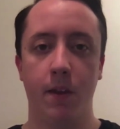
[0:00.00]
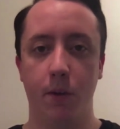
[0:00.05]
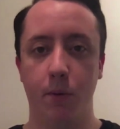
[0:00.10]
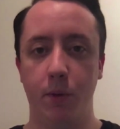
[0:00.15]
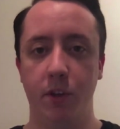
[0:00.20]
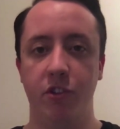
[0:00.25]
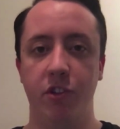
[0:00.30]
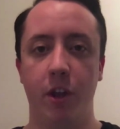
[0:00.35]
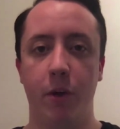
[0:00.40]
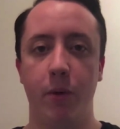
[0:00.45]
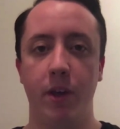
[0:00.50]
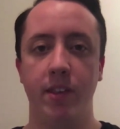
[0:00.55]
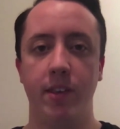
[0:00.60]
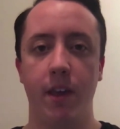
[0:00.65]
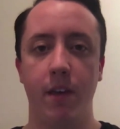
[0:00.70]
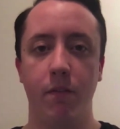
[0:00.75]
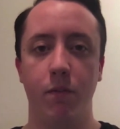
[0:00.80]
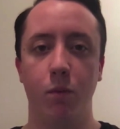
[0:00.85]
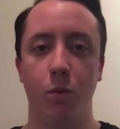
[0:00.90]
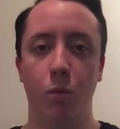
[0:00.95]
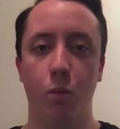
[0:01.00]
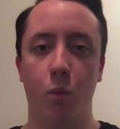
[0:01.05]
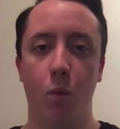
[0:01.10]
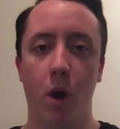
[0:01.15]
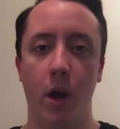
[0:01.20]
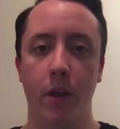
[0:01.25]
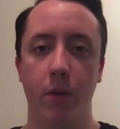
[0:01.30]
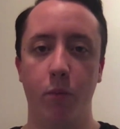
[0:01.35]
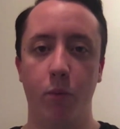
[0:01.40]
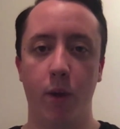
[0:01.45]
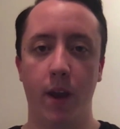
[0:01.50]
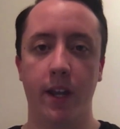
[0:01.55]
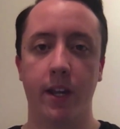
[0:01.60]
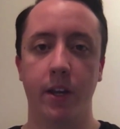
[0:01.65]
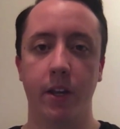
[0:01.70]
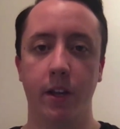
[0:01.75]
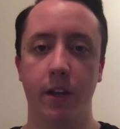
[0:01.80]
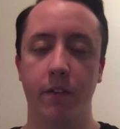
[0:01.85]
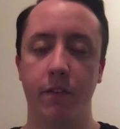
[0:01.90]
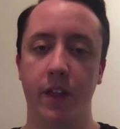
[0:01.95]
We should always have one
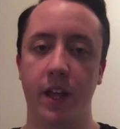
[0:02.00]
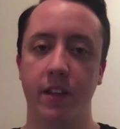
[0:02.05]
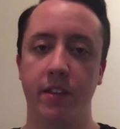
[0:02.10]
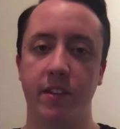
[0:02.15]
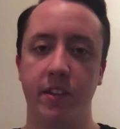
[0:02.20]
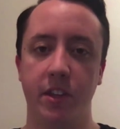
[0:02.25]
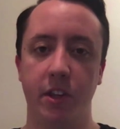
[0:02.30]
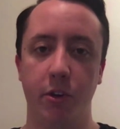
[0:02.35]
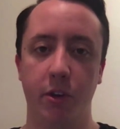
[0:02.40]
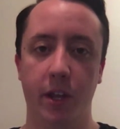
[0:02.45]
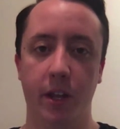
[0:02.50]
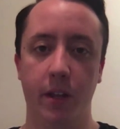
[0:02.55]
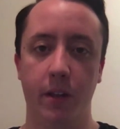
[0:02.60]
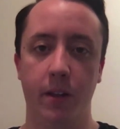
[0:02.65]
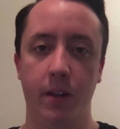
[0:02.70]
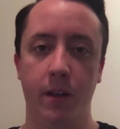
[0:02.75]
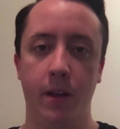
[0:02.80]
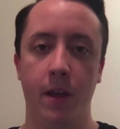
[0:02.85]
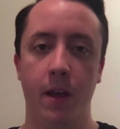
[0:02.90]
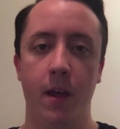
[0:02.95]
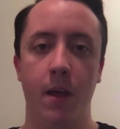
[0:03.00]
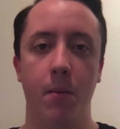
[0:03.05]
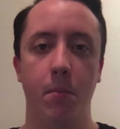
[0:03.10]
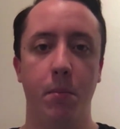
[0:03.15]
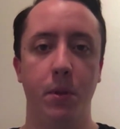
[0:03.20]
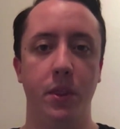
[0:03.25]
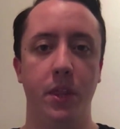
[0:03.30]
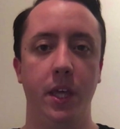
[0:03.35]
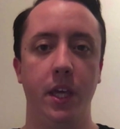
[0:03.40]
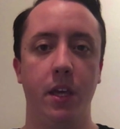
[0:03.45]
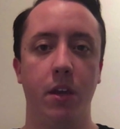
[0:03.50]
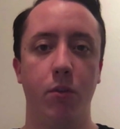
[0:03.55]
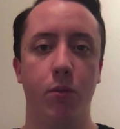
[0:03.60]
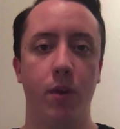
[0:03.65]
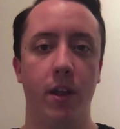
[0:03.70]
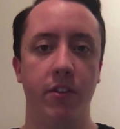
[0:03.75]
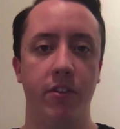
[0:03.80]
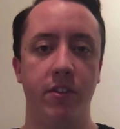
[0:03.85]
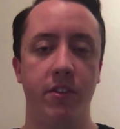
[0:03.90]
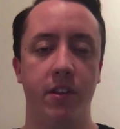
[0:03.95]
record of that student, but they could
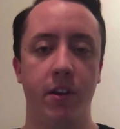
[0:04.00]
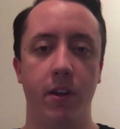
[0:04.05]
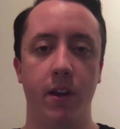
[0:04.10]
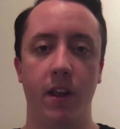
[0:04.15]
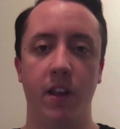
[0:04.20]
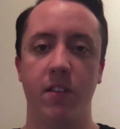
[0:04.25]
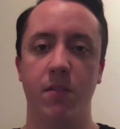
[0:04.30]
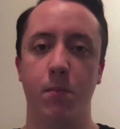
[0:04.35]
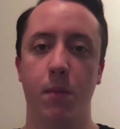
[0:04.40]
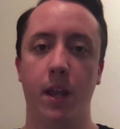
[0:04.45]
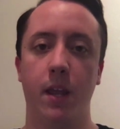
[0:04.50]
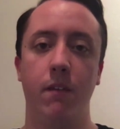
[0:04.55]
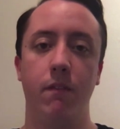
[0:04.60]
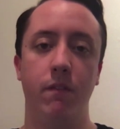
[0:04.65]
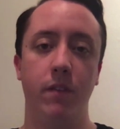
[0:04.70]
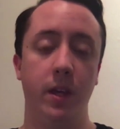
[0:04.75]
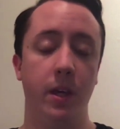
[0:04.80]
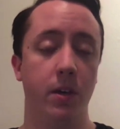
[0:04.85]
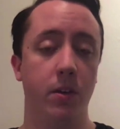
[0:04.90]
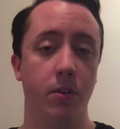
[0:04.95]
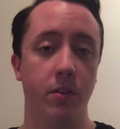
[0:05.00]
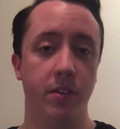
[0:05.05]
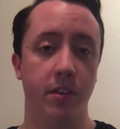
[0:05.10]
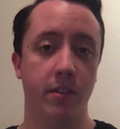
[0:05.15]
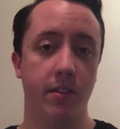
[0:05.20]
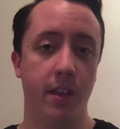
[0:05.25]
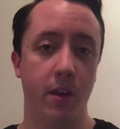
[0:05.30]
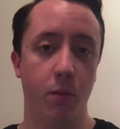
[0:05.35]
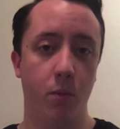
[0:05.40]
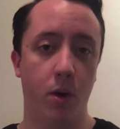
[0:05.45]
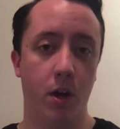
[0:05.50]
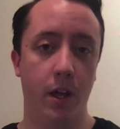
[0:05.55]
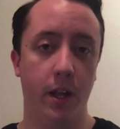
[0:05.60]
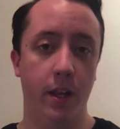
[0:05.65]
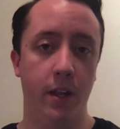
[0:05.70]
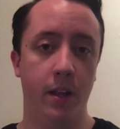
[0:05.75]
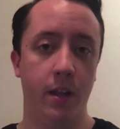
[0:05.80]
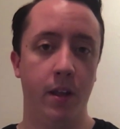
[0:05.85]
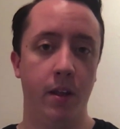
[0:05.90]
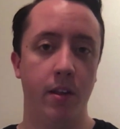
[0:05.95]
register as many vehicles as they
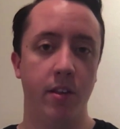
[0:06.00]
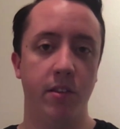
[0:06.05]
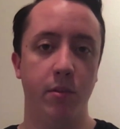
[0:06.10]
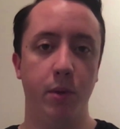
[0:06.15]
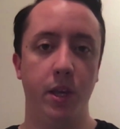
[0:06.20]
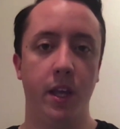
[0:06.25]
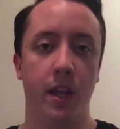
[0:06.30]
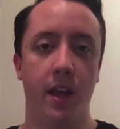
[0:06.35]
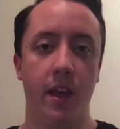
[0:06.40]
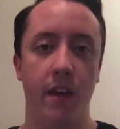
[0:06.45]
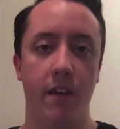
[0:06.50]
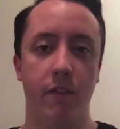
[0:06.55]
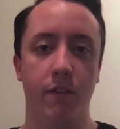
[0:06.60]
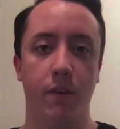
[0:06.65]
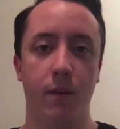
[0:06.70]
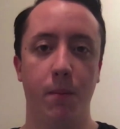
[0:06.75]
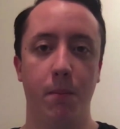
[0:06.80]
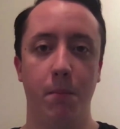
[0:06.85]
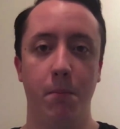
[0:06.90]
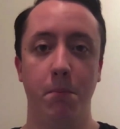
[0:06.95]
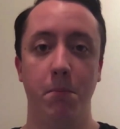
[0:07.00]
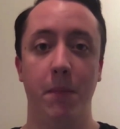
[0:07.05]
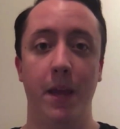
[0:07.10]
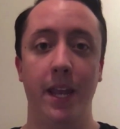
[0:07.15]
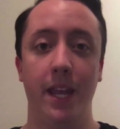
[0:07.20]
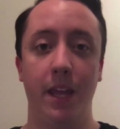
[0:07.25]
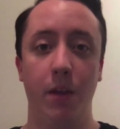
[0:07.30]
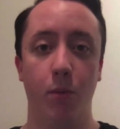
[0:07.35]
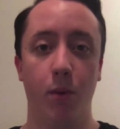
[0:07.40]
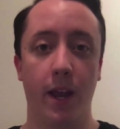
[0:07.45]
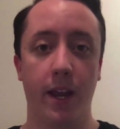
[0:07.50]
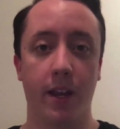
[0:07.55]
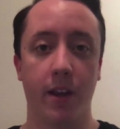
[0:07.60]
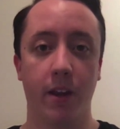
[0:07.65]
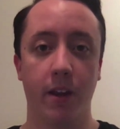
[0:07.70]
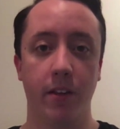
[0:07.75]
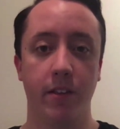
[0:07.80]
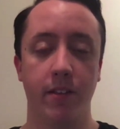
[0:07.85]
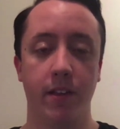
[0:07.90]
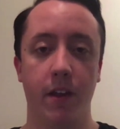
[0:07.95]
want, so we could have many
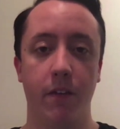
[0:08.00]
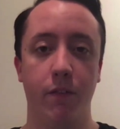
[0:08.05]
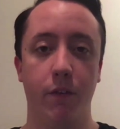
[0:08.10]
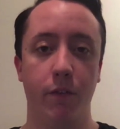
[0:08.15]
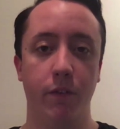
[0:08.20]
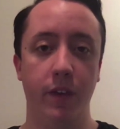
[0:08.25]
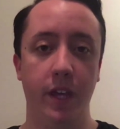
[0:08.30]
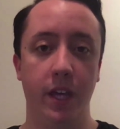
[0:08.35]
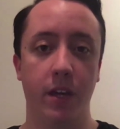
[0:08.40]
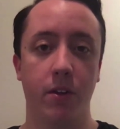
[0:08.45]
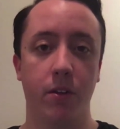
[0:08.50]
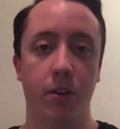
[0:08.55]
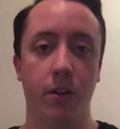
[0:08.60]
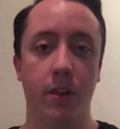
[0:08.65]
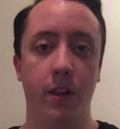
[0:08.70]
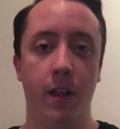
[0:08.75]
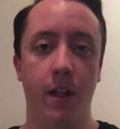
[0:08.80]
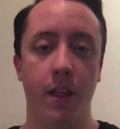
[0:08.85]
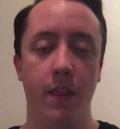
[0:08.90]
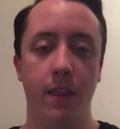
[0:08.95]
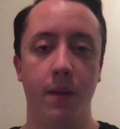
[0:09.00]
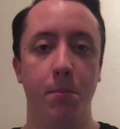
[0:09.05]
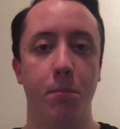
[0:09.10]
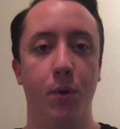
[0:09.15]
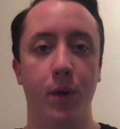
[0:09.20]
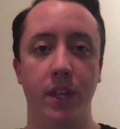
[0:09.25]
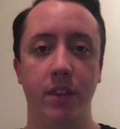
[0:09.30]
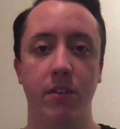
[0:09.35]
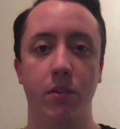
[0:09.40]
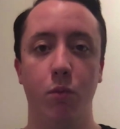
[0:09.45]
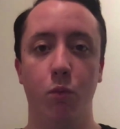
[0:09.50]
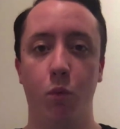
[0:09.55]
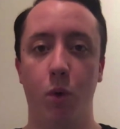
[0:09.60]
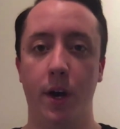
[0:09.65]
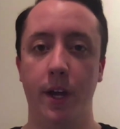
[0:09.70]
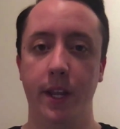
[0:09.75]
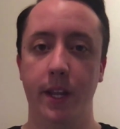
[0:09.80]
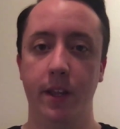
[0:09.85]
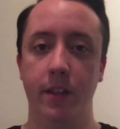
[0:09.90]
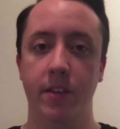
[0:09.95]
records of a vehicle that point to
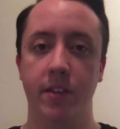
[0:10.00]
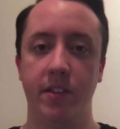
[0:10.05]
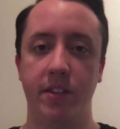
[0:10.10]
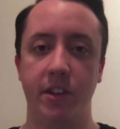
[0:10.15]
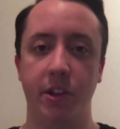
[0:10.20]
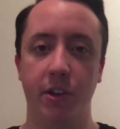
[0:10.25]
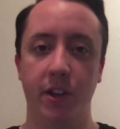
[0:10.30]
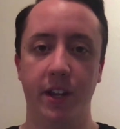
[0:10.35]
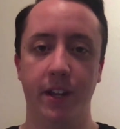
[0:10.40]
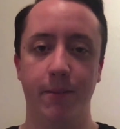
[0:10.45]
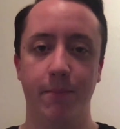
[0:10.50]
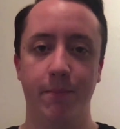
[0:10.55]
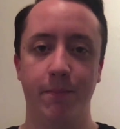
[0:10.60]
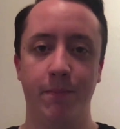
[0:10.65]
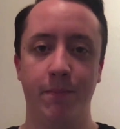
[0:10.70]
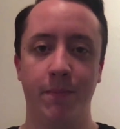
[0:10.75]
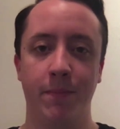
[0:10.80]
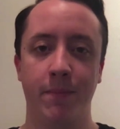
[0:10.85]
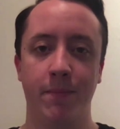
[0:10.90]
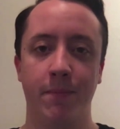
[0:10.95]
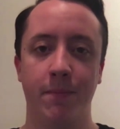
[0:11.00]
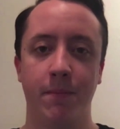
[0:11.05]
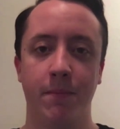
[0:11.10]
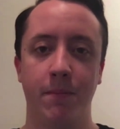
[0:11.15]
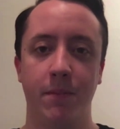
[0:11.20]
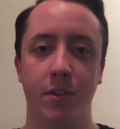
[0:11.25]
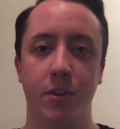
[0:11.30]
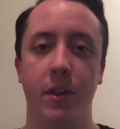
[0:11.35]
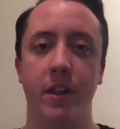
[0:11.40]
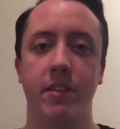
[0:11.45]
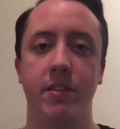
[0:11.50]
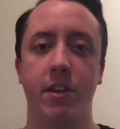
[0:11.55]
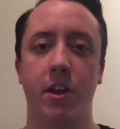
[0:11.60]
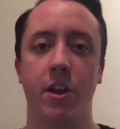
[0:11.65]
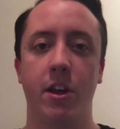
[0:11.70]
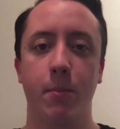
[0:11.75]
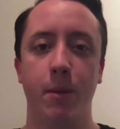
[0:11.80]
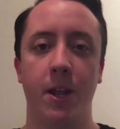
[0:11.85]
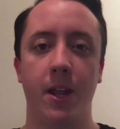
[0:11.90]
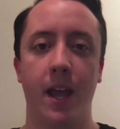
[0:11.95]
one student. So let's
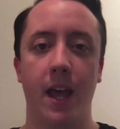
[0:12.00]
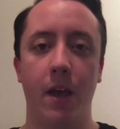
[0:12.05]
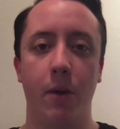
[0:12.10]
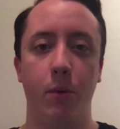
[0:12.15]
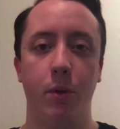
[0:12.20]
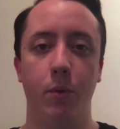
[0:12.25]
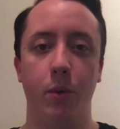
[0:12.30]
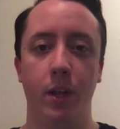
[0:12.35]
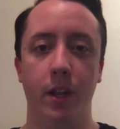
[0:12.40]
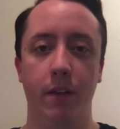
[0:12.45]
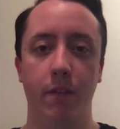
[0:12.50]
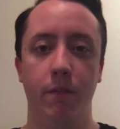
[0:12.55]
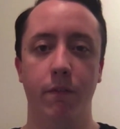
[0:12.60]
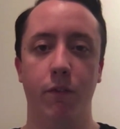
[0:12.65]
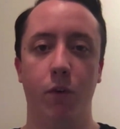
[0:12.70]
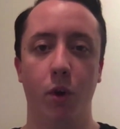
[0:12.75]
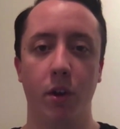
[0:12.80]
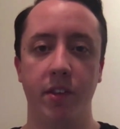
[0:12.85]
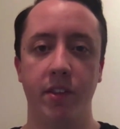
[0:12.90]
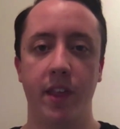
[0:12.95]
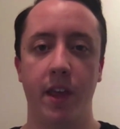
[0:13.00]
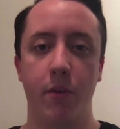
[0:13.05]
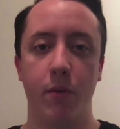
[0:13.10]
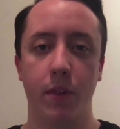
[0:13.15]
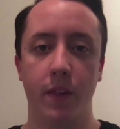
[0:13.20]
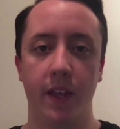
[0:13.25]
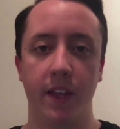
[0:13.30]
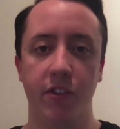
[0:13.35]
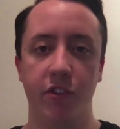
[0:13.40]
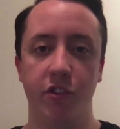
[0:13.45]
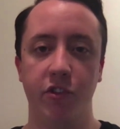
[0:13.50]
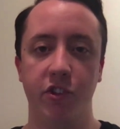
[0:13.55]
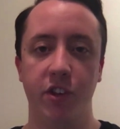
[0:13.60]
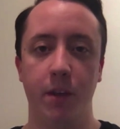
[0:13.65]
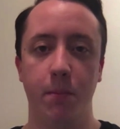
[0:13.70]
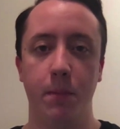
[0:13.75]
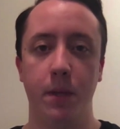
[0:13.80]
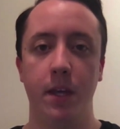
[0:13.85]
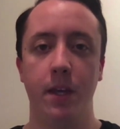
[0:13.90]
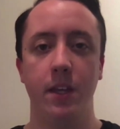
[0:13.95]
talk about how we would enforce that
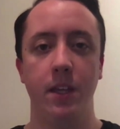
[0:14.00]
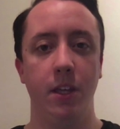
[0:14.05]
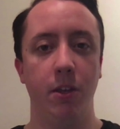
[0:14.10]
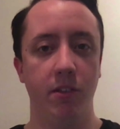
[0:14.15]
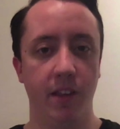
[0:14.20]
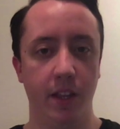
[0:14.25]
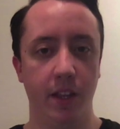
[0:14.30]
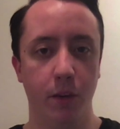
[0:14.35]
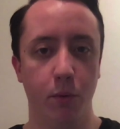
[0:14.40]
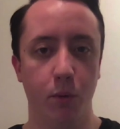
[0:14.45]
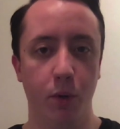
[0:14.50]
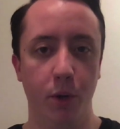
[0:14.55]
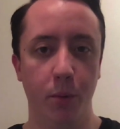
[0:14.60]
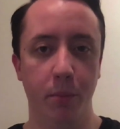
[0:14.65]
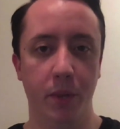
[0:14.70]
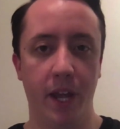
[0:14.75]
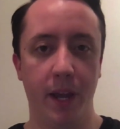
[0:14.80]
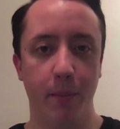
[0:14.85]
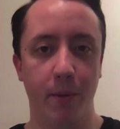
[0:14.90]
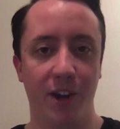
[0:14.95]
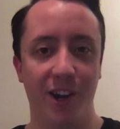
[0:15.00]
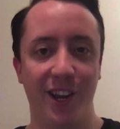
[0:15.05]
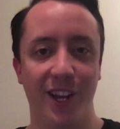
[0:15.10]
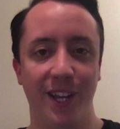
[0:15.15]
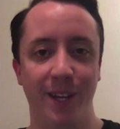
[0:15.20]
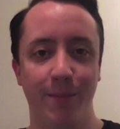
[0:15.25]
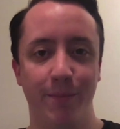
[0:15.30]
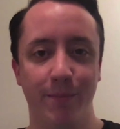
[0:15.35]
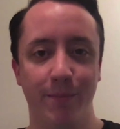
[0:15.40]
relationship using the Room library.